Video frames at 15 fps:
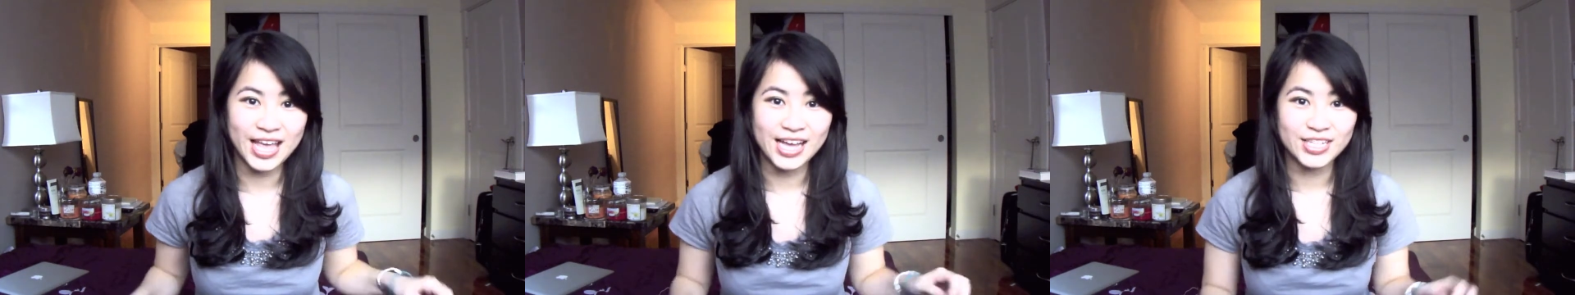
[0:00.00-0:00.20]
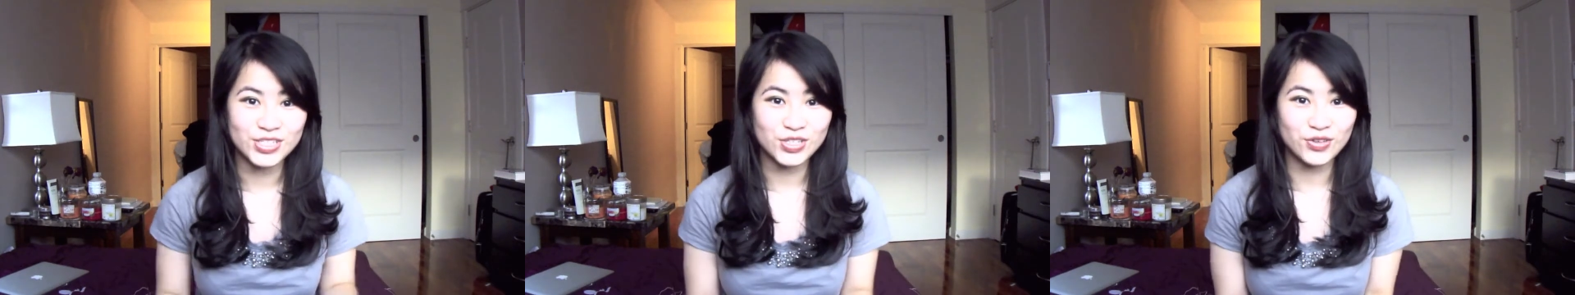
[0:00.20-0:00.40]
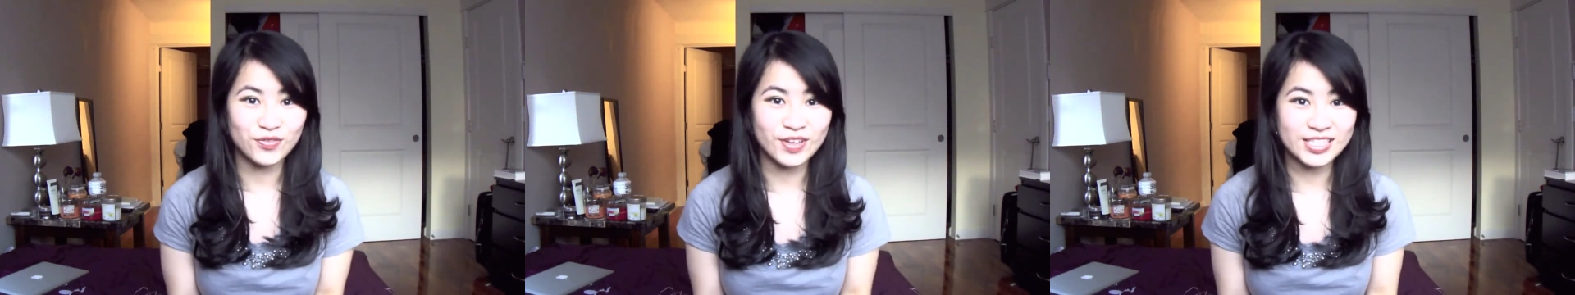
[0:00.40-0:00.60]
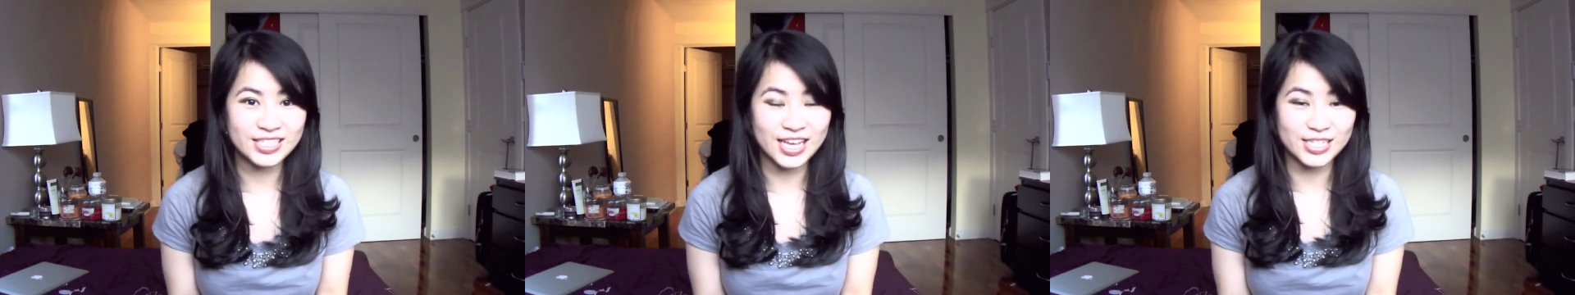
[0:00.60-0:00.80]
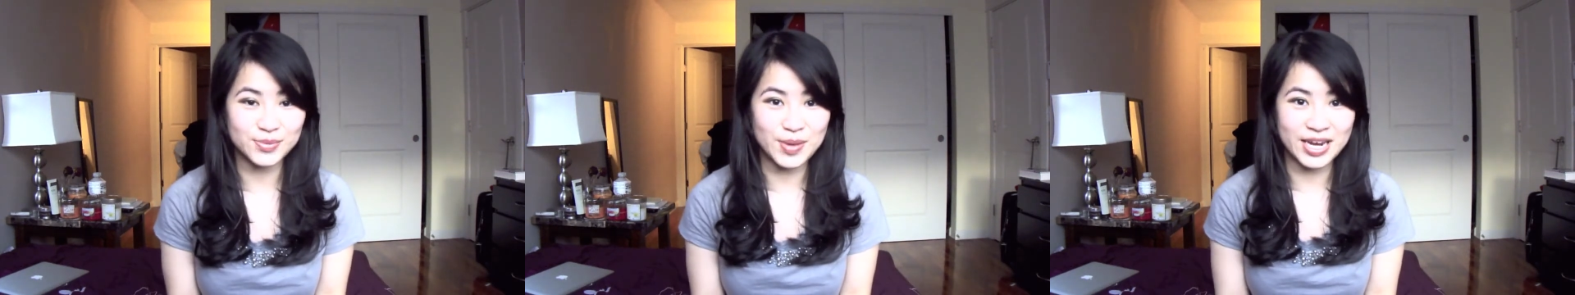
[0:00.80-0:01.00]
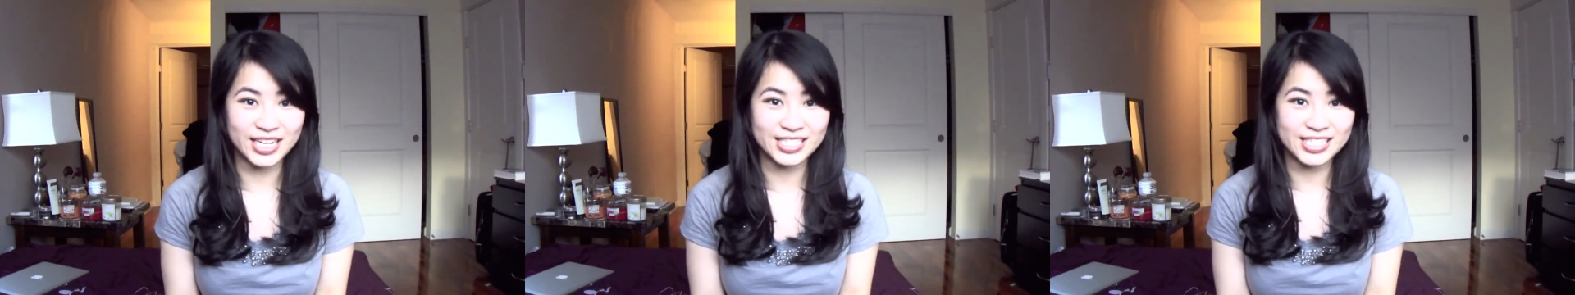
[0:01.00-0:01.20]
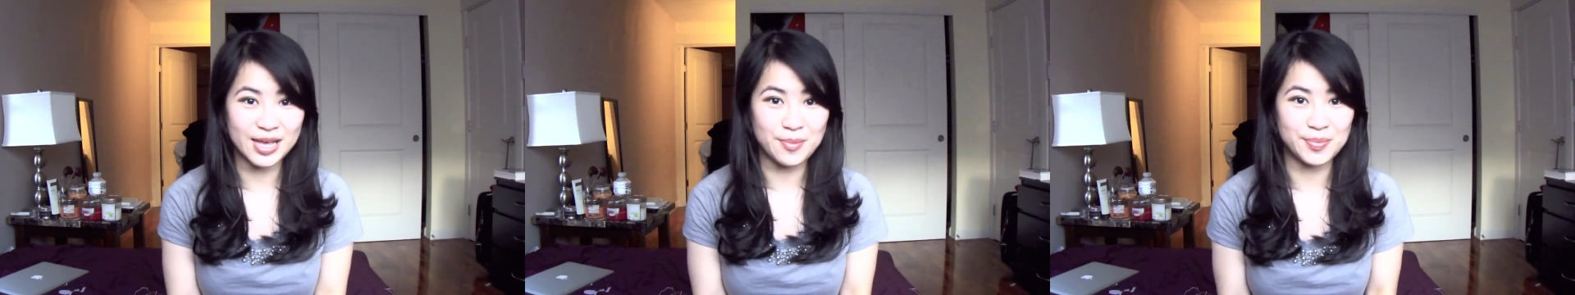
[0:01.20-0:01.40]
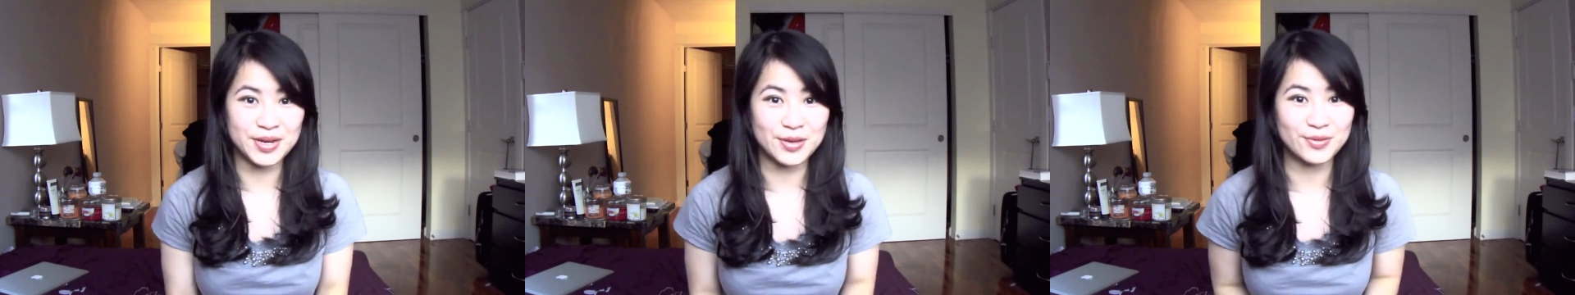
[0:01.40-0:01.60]
Too Faced Cosmetics
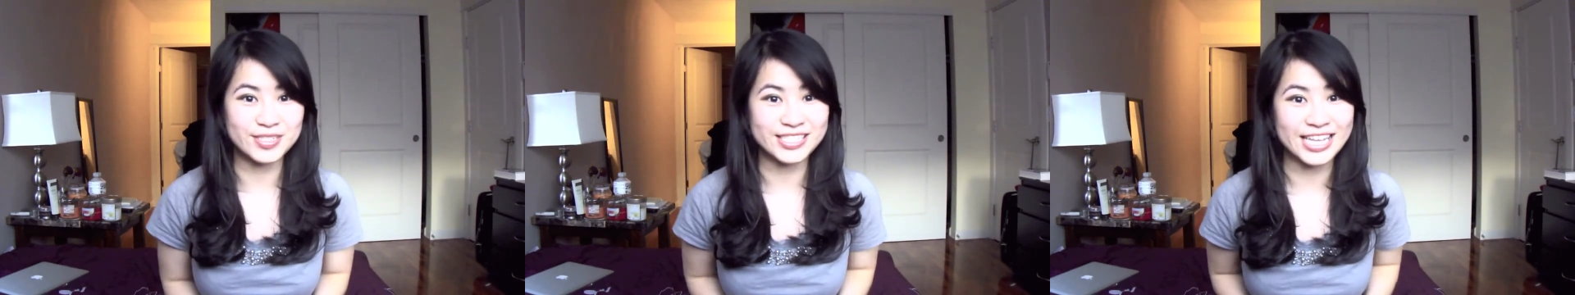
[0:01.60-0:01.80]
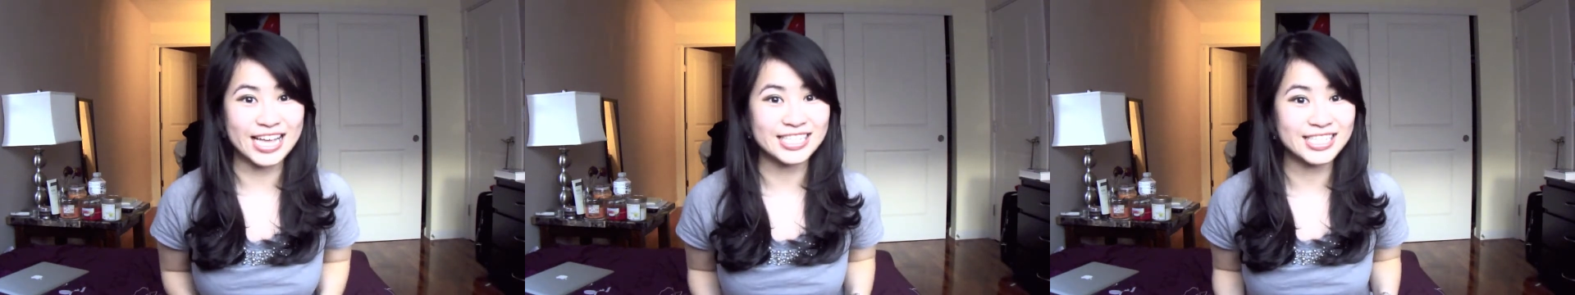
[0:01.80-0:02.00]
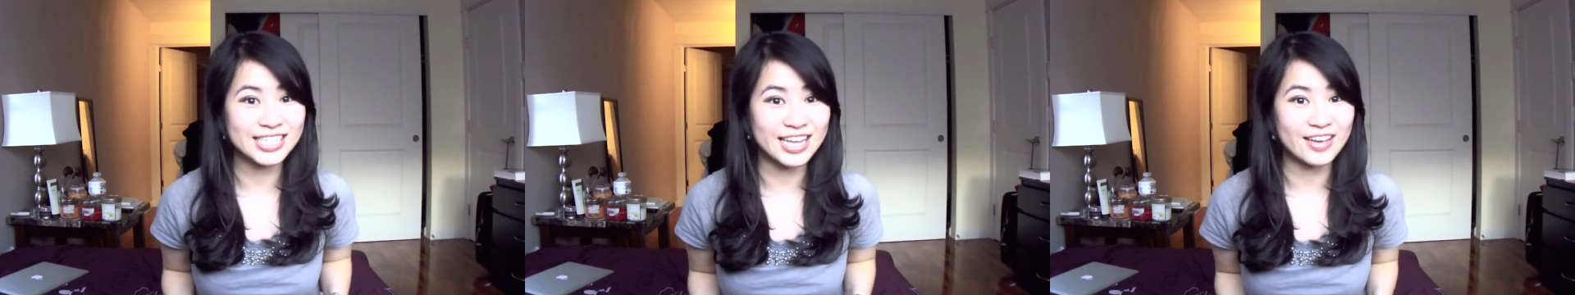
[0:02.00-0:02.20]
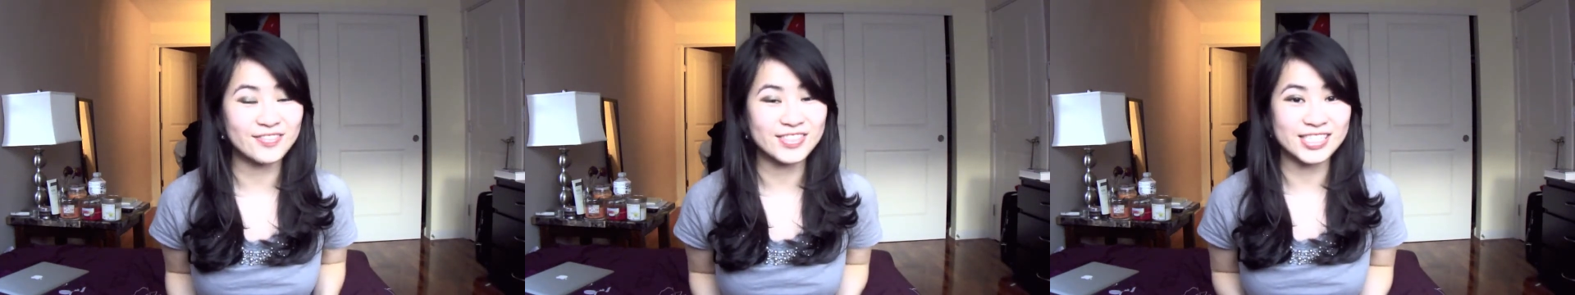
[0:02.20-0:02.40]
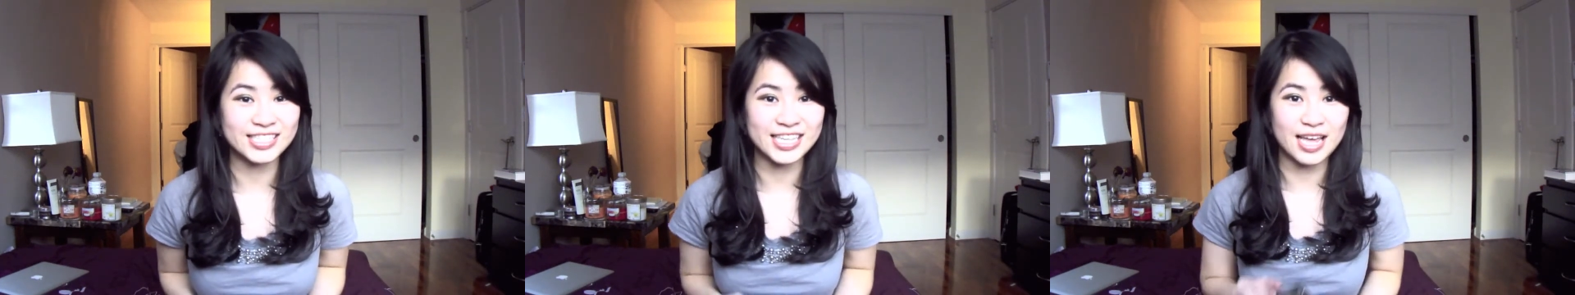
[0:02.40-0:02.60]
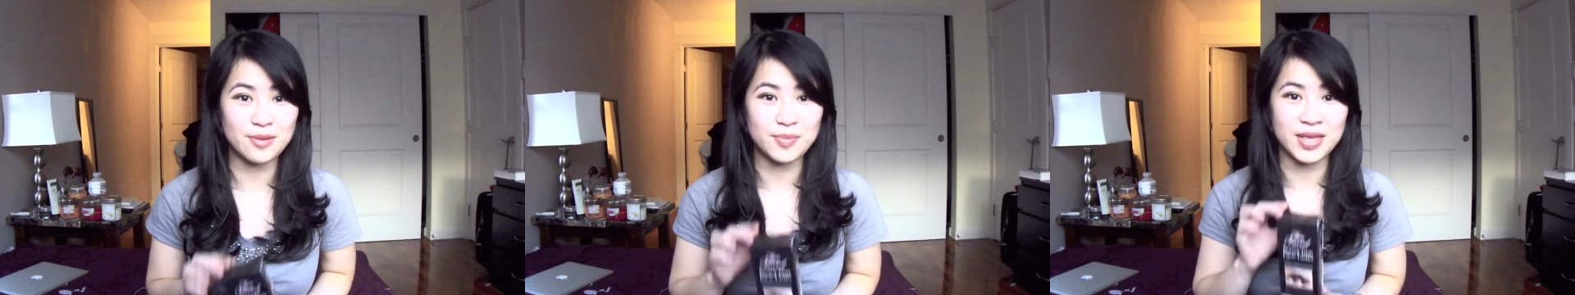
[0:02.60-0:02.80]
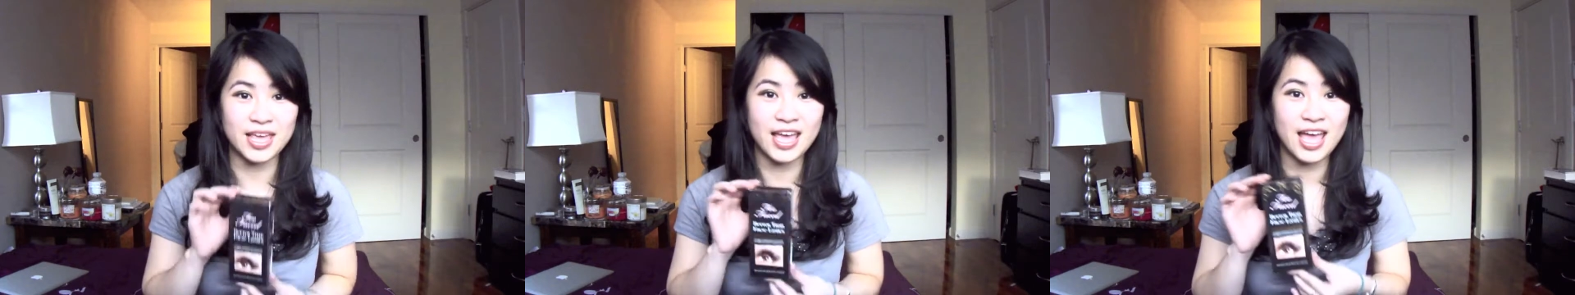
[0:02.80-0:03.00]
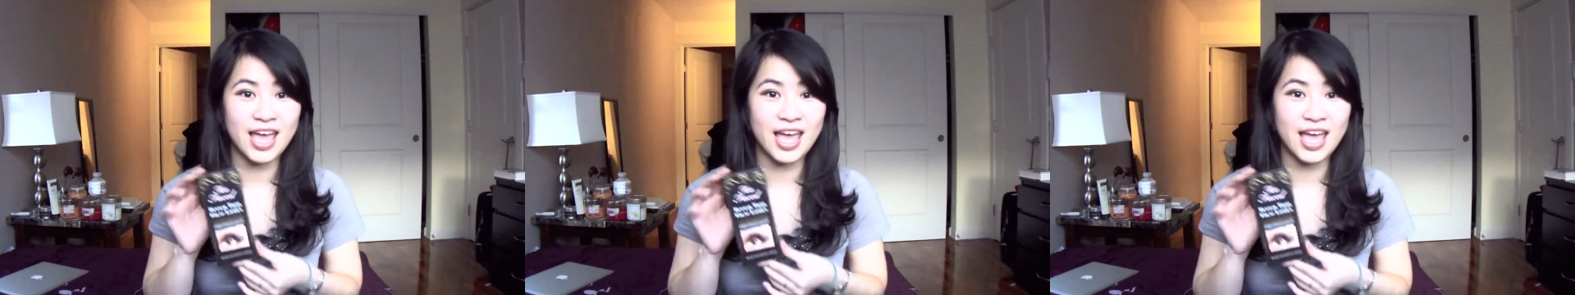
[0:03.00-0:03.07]
Company was nice enough to send me